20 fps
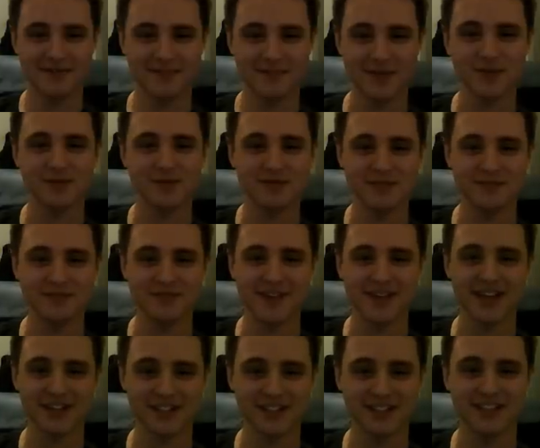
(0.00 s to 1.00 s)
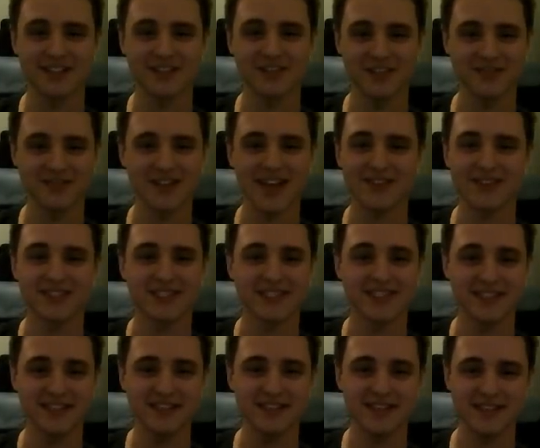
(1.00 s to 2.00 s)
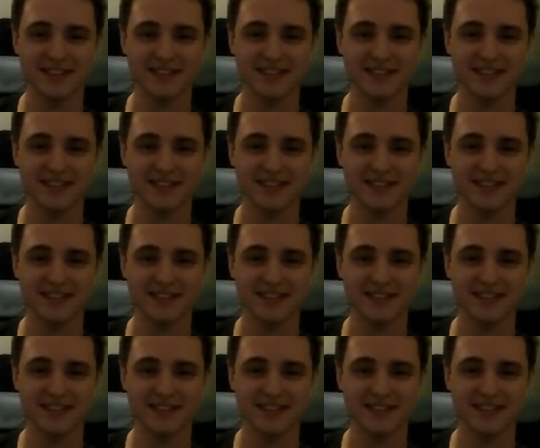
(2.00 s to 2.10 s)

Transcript: Most people actually did not even have a seat.